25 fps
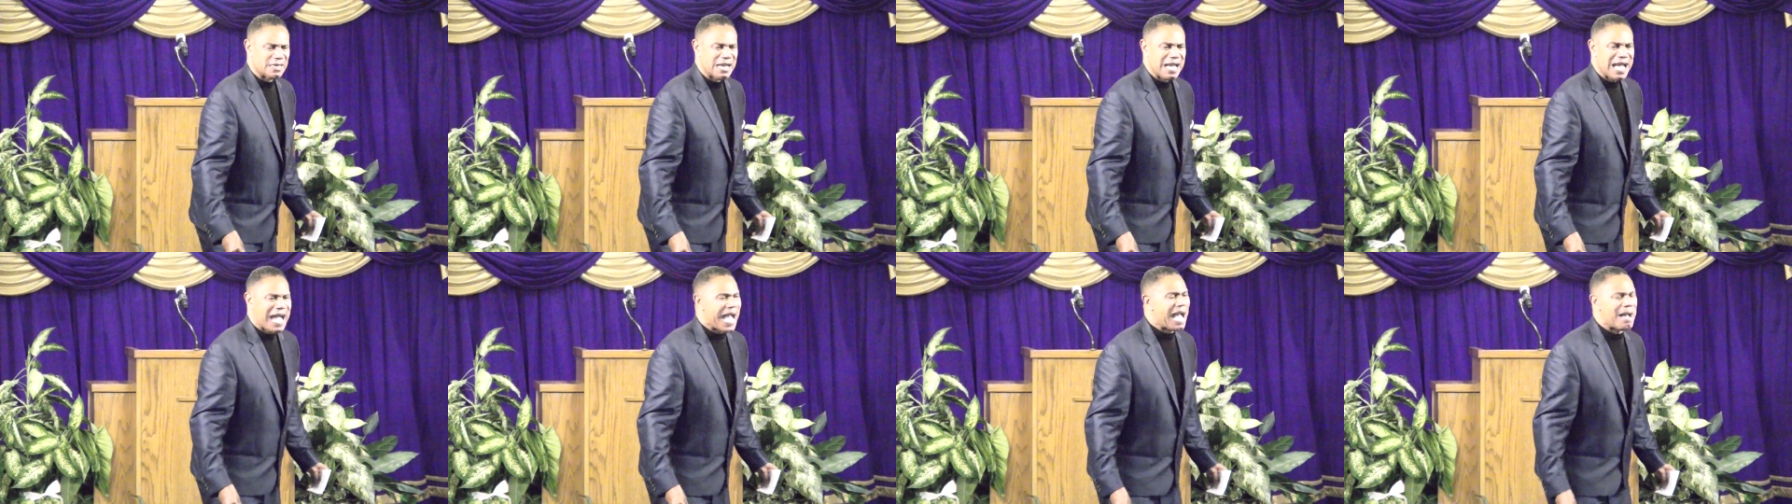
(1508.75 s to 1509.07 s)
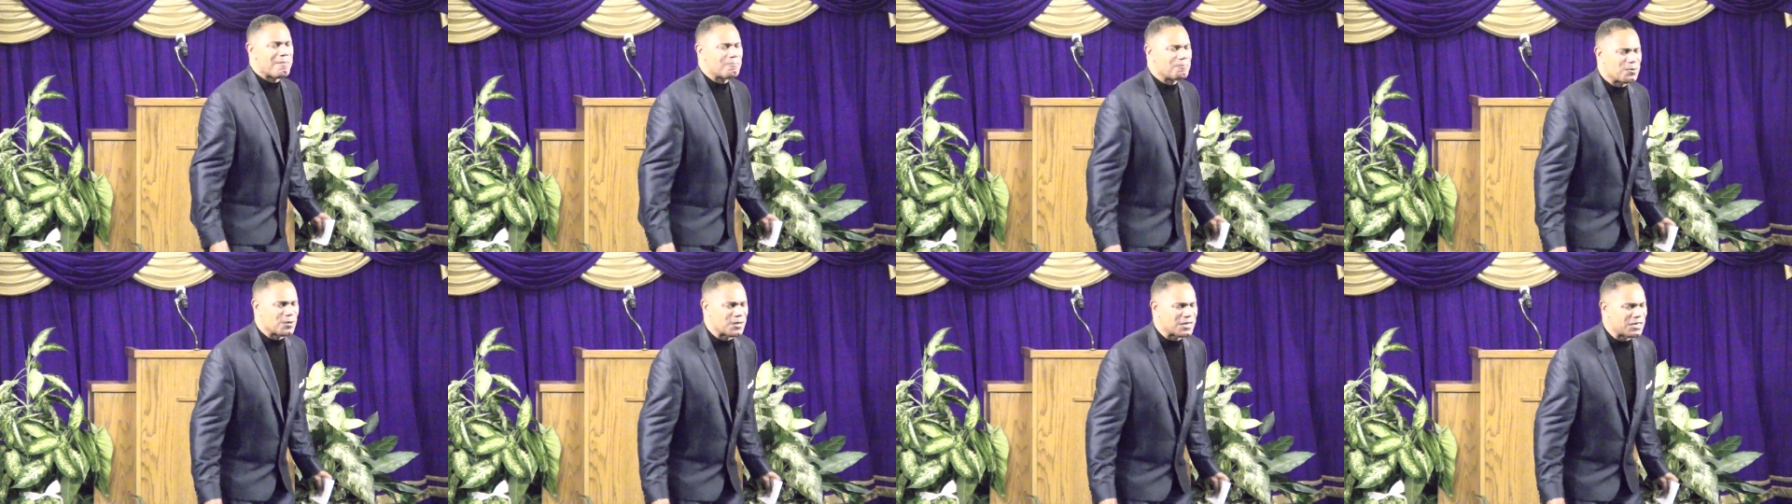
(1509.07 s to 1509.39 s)

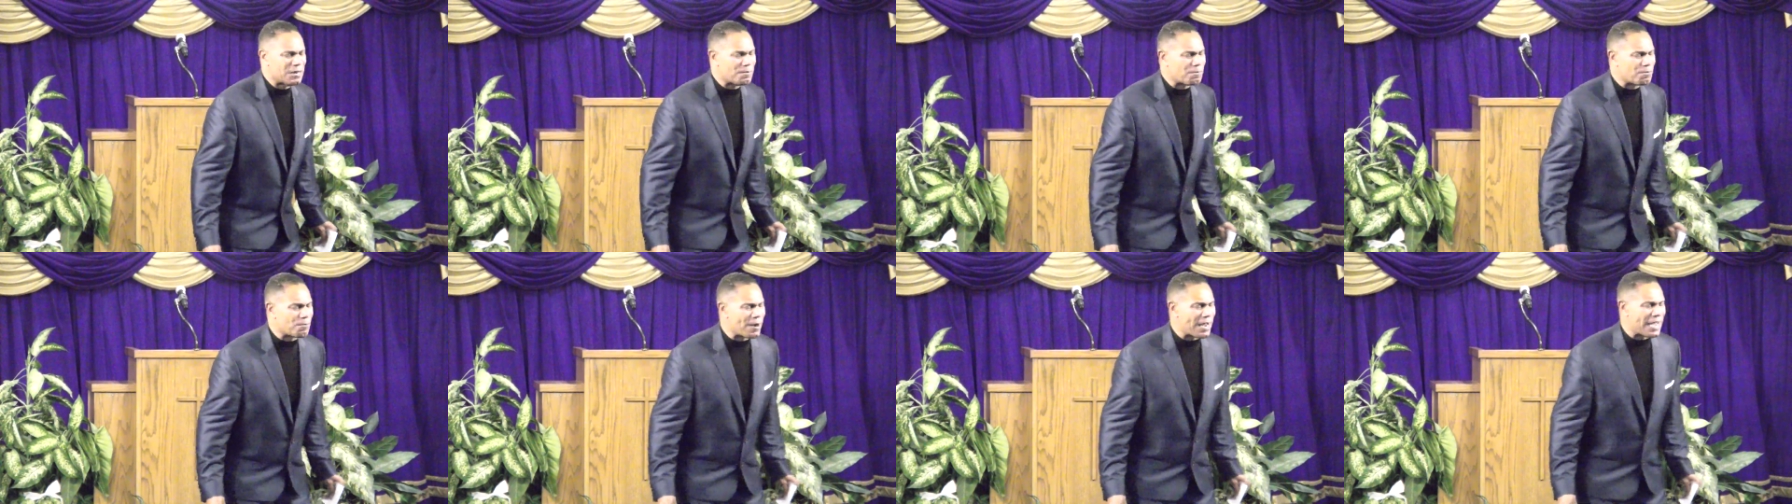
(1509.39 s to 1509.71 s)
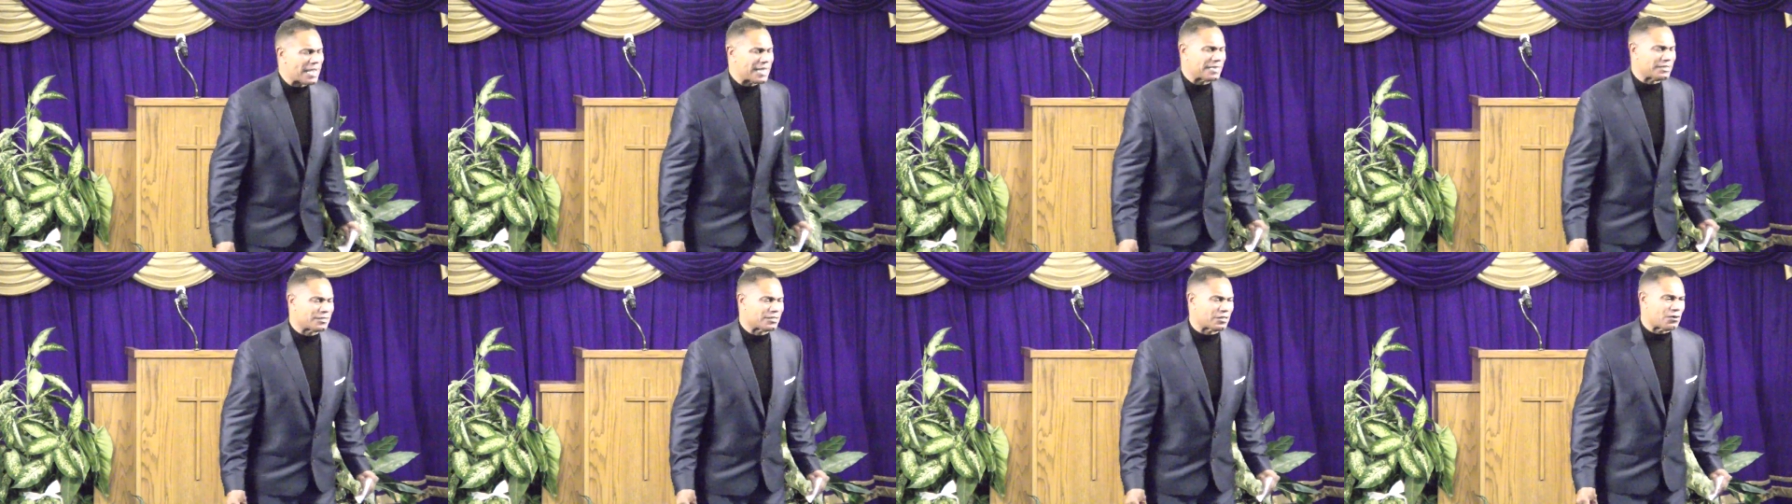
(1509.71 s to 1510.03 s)
I'm putting the
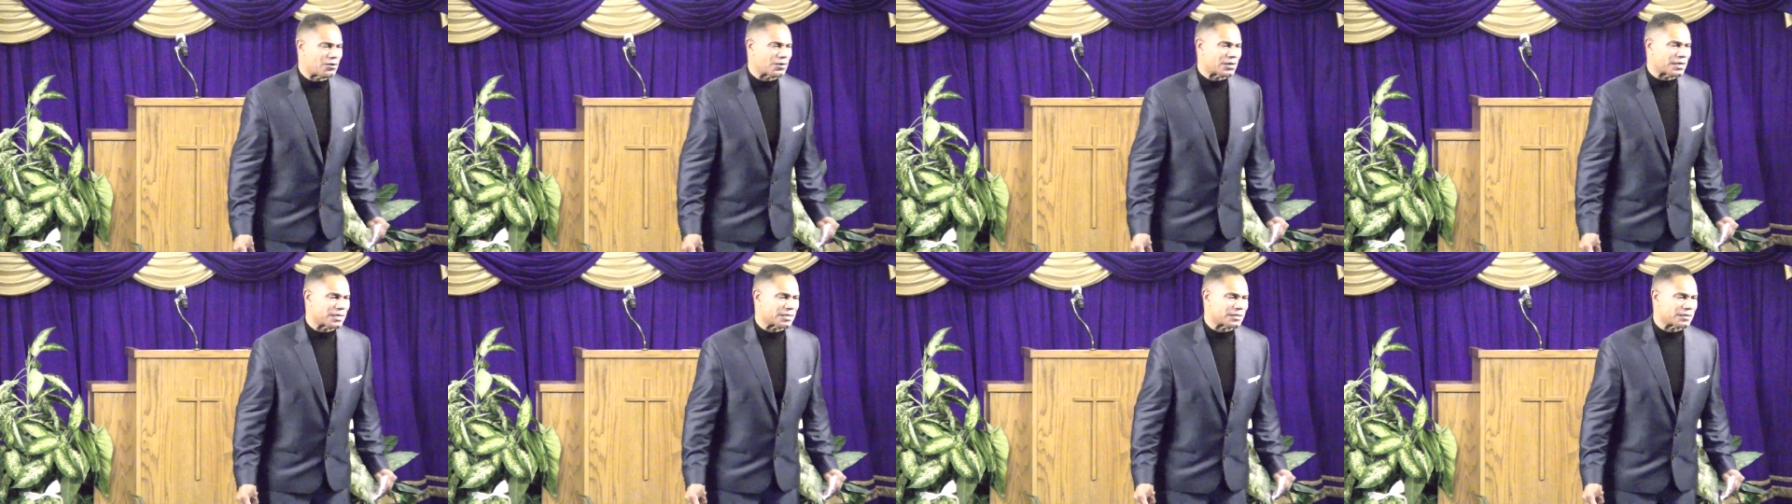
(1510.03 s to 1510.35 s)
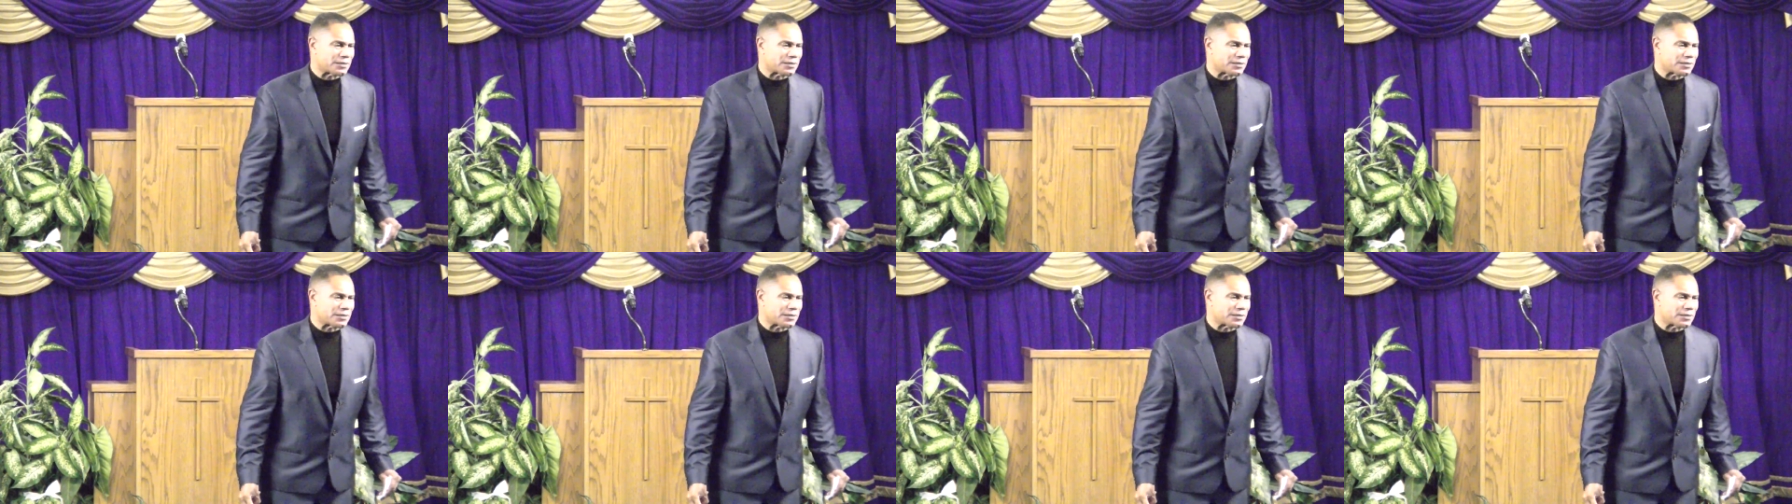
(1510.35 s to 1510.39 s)
praise on him.